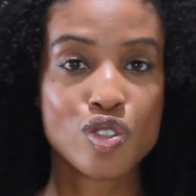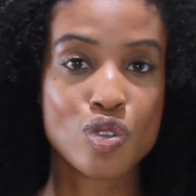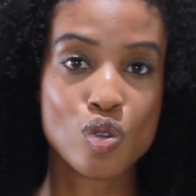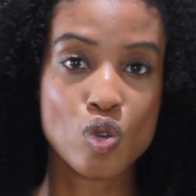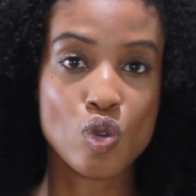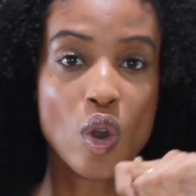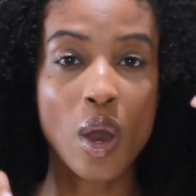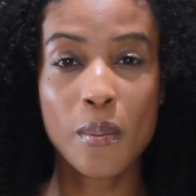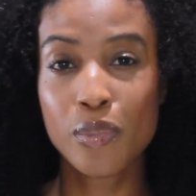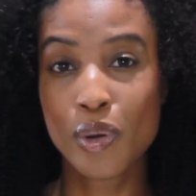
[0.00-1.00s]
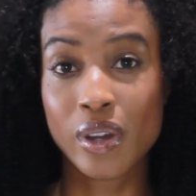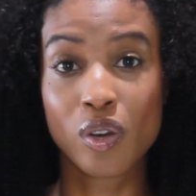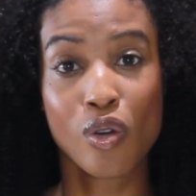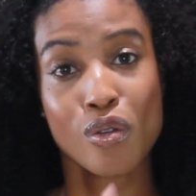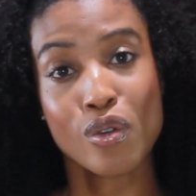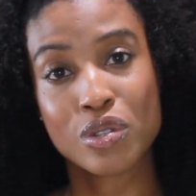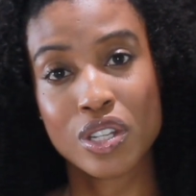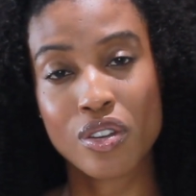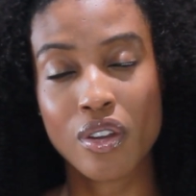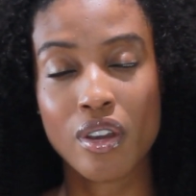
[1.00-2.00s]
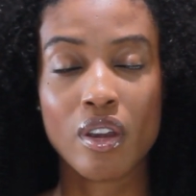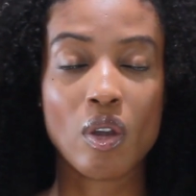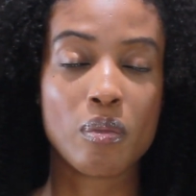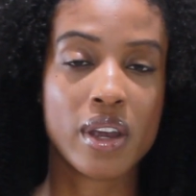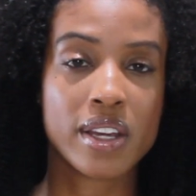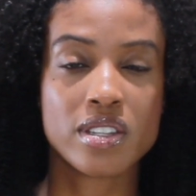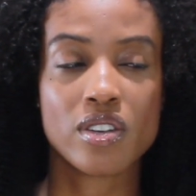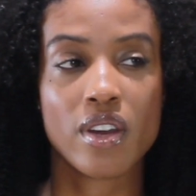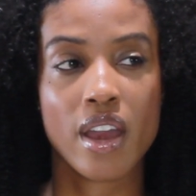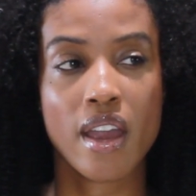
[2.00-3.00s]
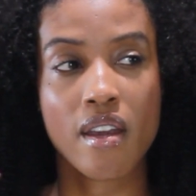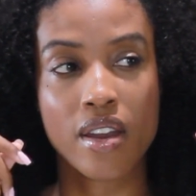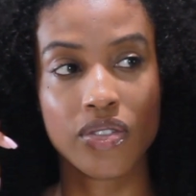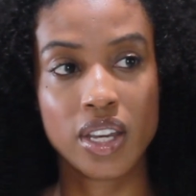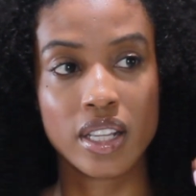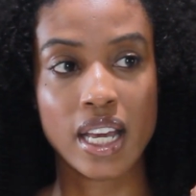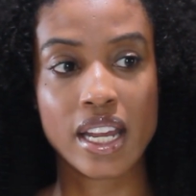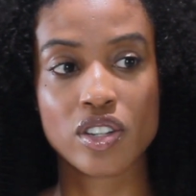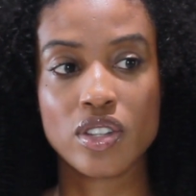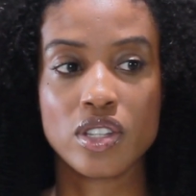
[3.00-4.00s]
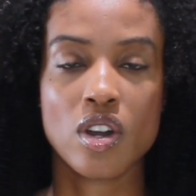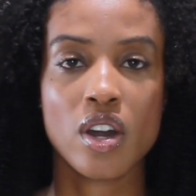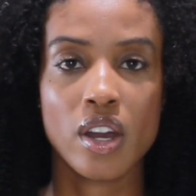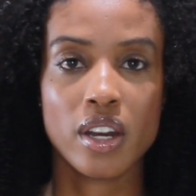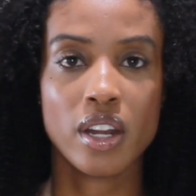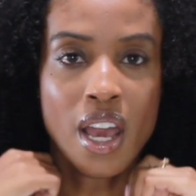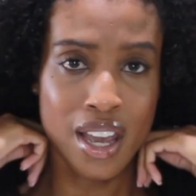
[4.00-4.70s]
to put cornrows in your hair or braids in your hair and then latch these on.